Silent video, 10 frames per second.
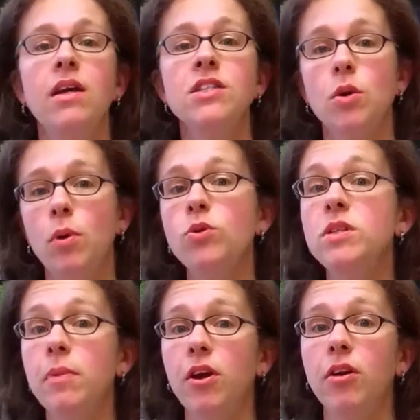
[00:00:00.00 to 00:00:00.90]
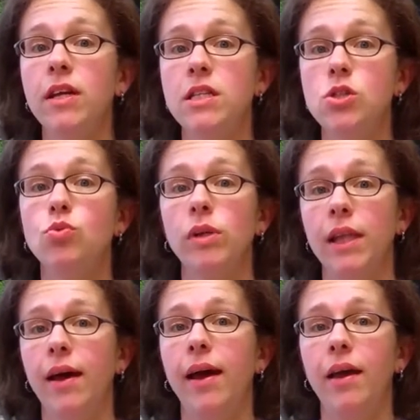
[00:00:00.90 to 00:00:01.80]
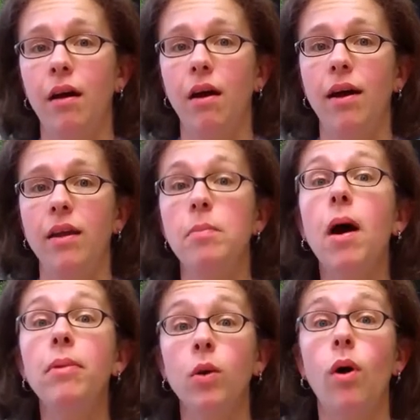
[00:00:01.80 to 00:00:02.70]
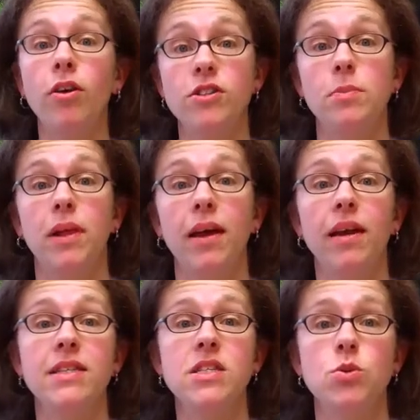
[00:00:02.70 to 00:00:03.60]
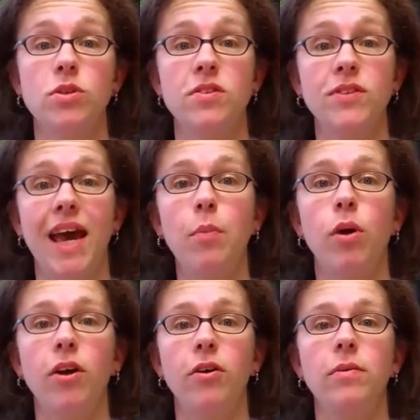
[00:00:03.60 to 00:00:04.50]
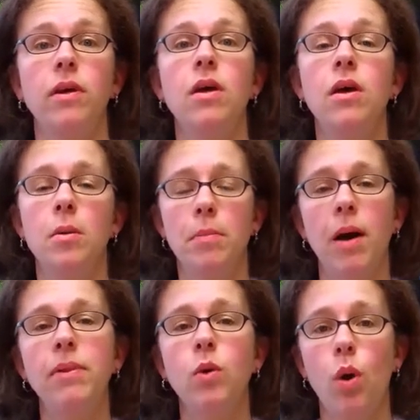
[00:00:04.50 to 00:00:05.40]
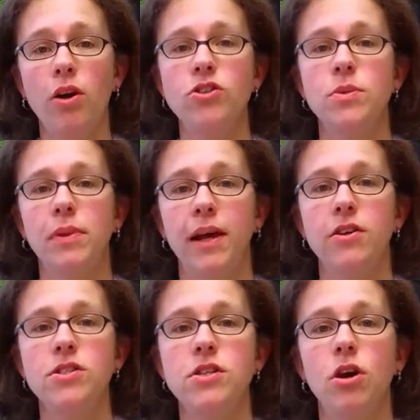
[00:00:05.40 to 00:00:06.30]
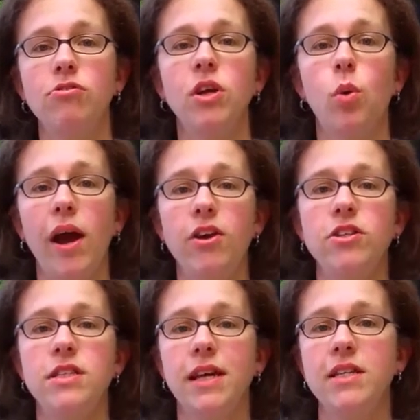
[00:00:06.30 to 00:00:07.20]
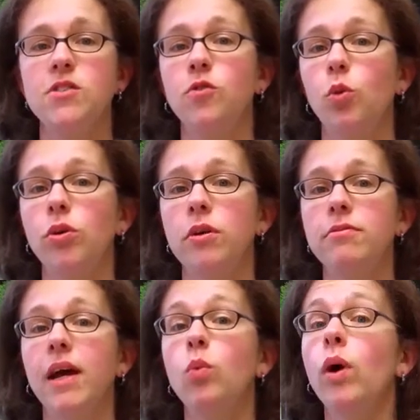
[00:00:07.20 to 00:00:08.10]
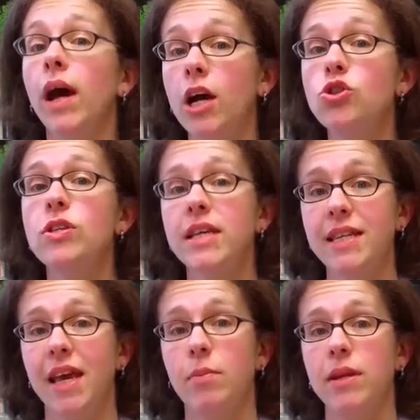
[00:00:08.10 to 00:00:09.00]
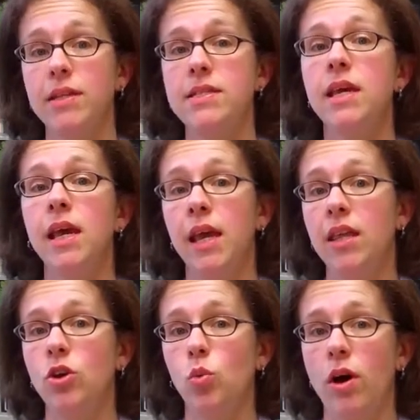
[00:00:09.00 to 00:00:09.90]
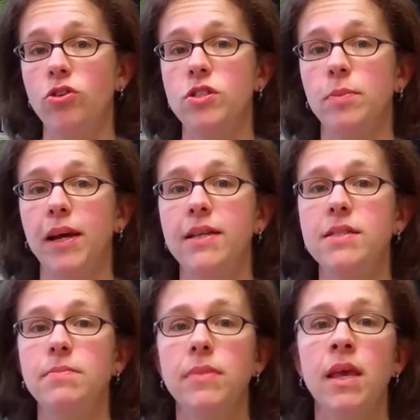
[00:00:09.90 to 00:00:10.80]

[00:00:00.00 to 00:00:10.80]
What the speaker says: So most Americans rely on a public water supply as a source of tap water. Public water suppliers are required to test for around 100 contaminants in their water supplies.